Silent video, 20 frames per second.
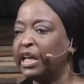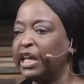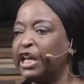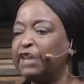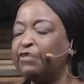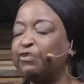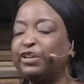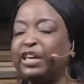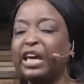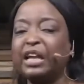
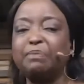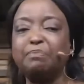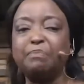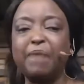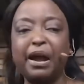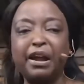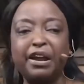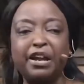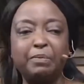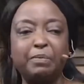If you get
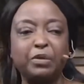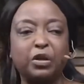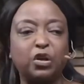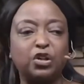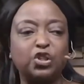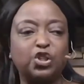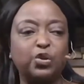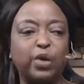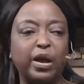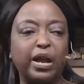married
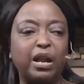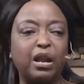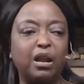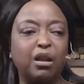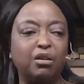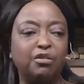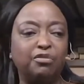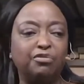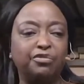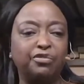because you're in
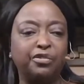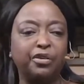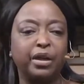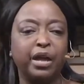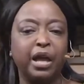love